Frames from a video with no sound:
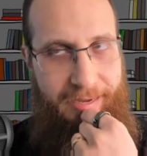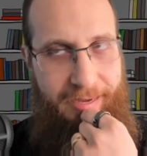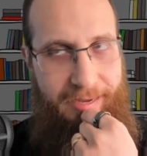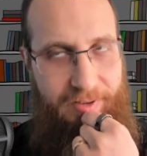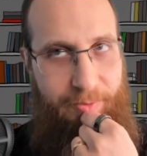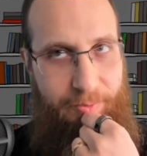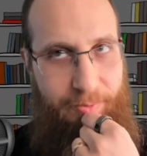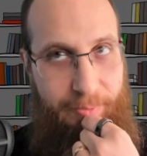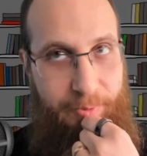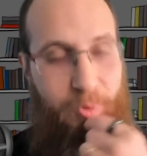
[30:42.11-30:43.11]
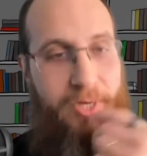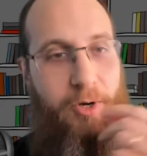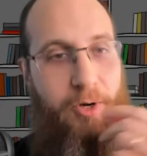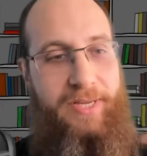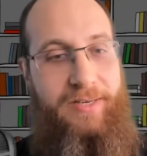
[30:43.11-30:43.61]
I didn't follow it up.
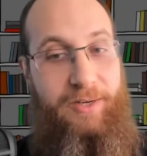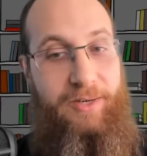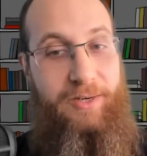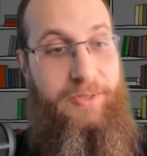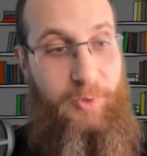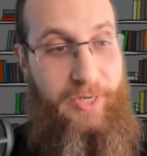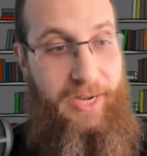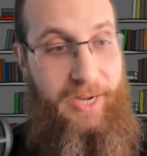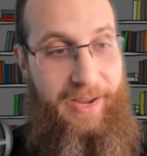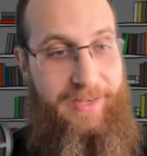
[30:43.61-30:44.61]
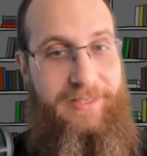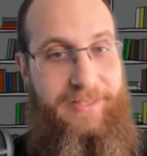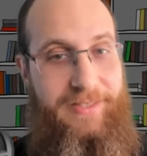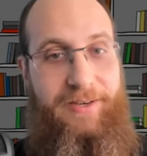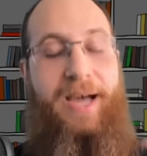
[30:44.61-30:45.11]
What open-ended question would I
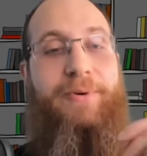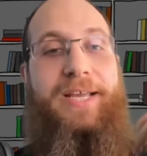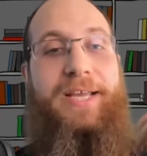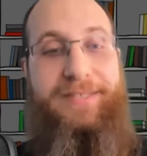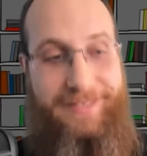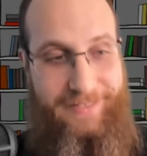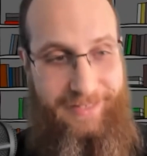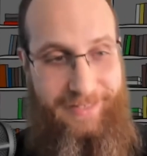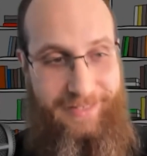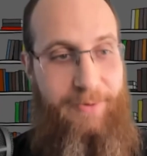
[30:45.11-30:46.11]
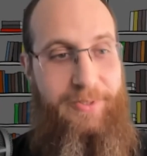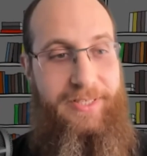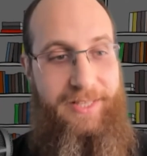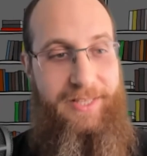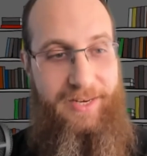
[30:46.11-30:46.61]
ask? Okay, I would ask this thing if I
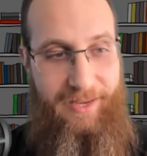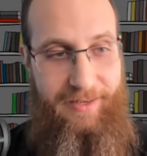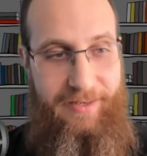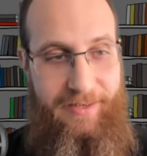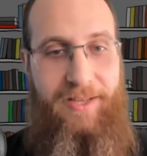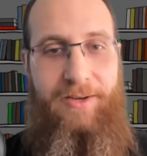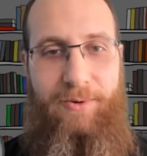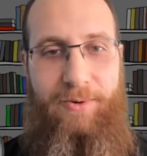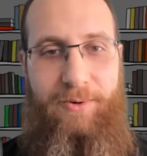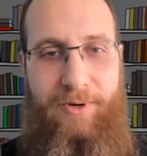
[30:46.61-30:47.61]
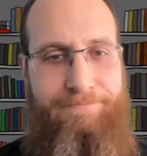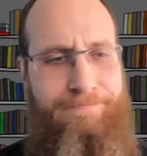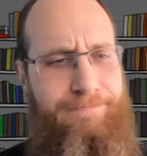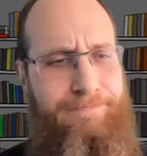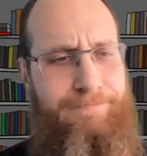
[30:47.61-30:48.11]
were to do that again. Or,
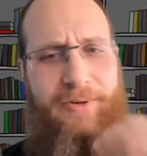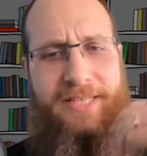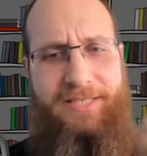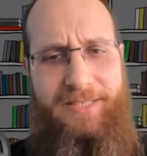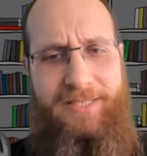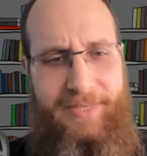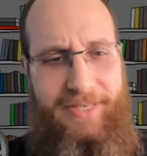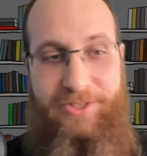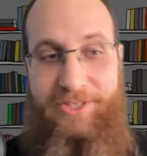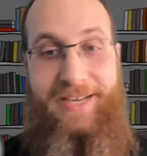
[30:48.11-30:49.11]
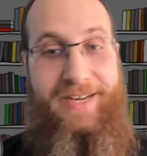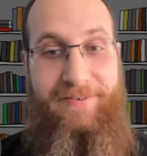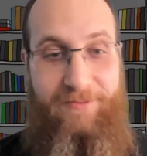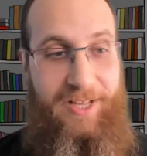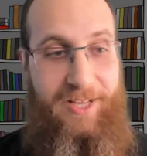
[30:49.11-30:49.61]
hmm, you know what, they said something interesting. I
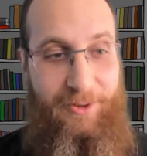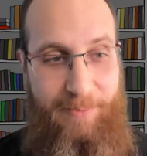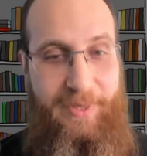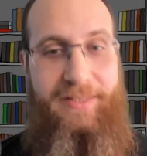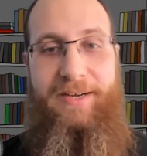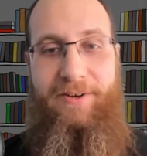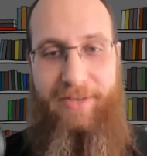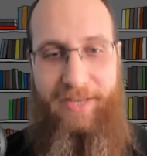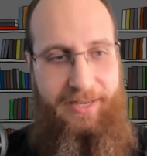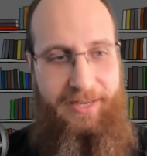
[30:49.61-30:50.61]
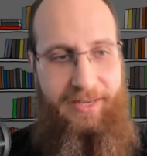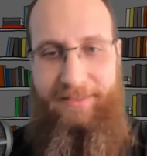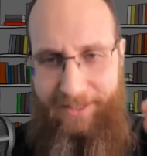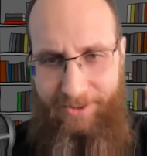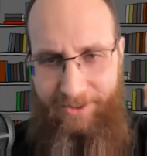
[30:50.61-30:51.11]
didn't follow up on that. Okay,
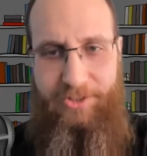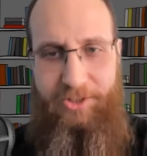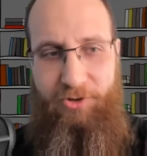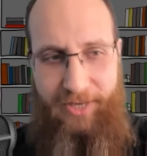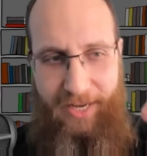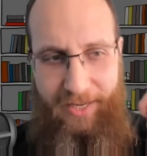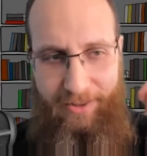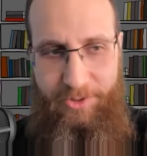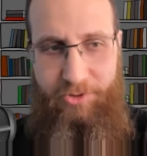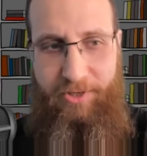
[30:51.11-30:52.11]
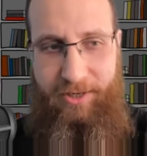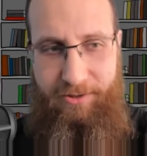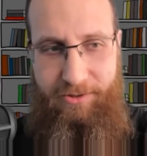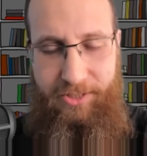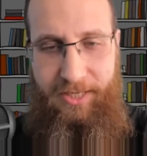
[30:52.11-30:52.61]
that'll start to create those
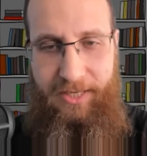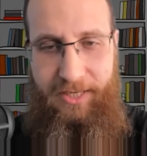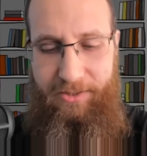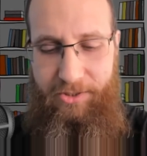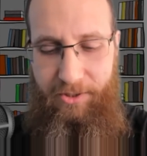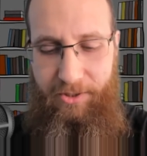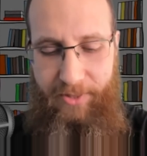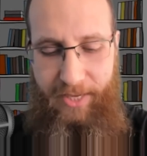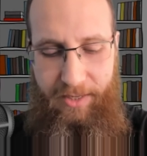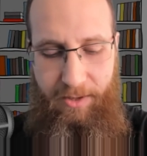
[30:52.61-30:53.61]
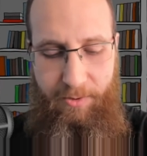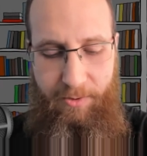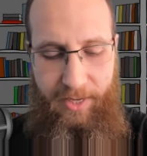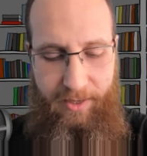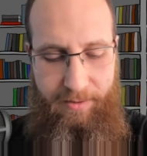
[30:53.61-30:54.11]
triggers so that you
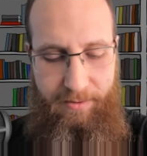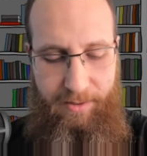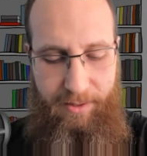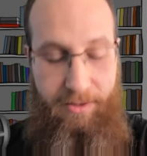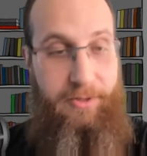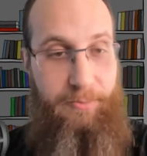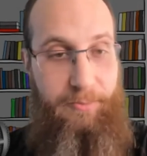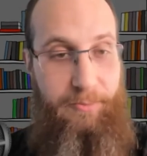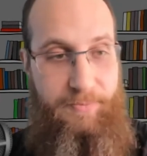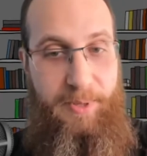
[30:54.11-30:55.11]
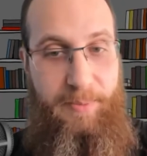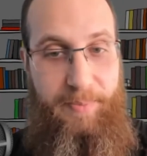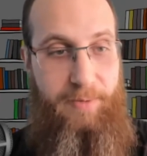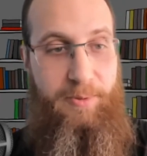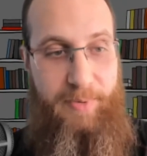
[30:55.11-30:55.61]
can, you know, you'll you'll be
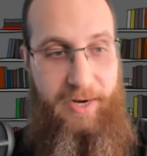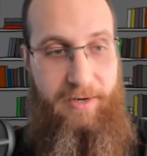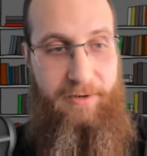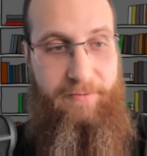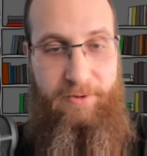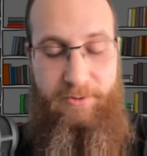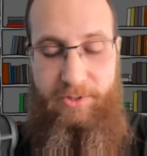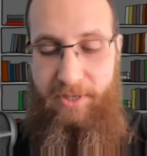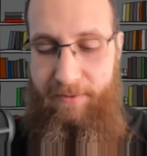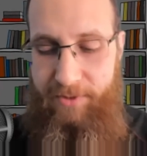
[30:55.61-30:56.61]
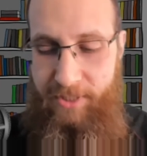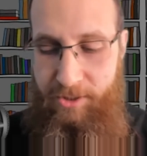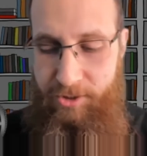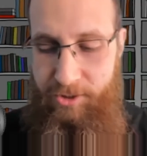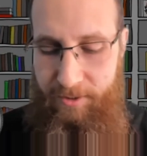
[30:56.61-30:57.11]
better prepared for future
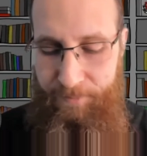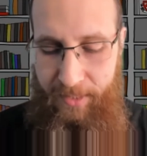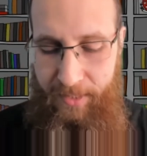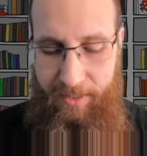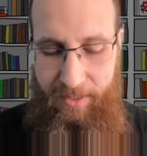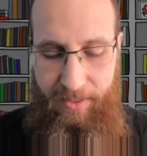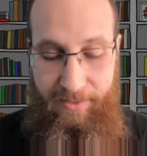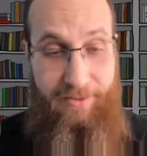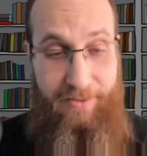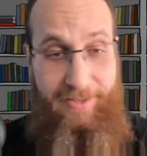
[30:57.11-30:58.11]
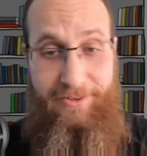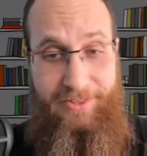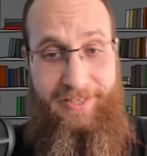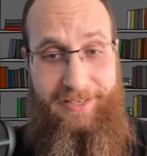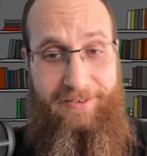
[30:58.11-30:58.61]
conversations. Now, the other
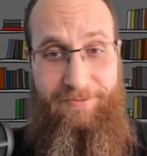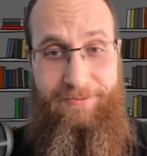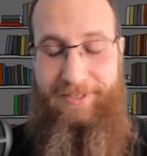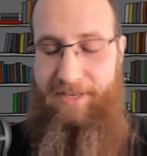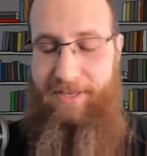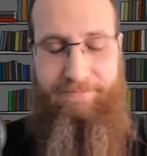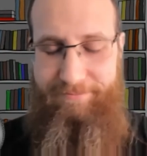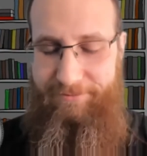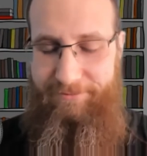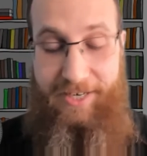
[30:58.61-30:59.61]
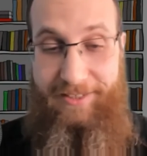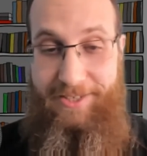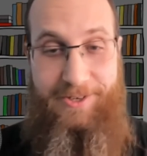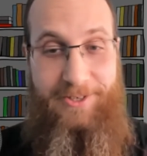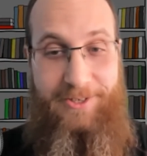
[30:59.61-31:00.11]
thing that, frankly, you
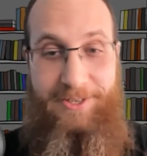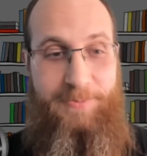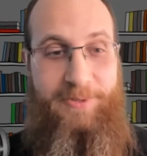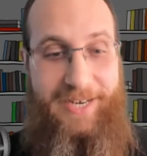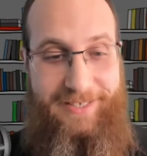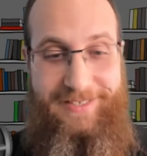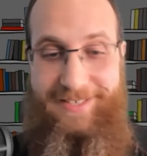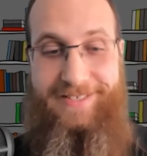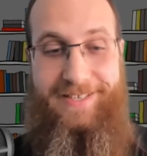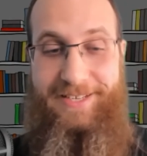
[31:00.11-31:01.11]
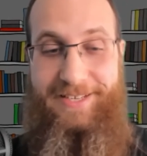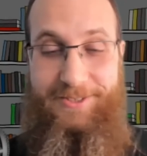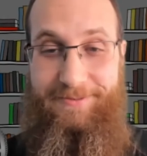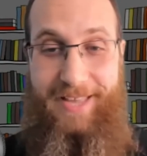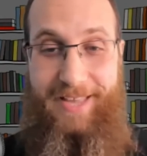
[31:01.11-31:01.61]
can also practice this
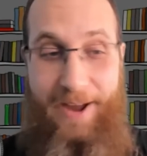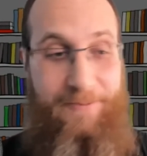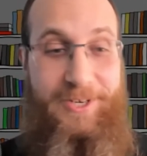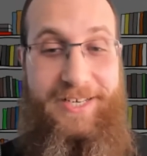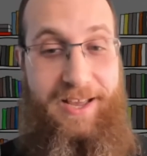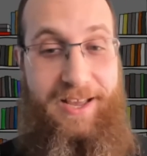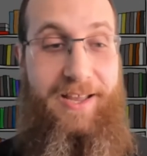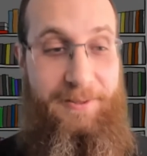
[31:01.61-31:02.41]
is every day,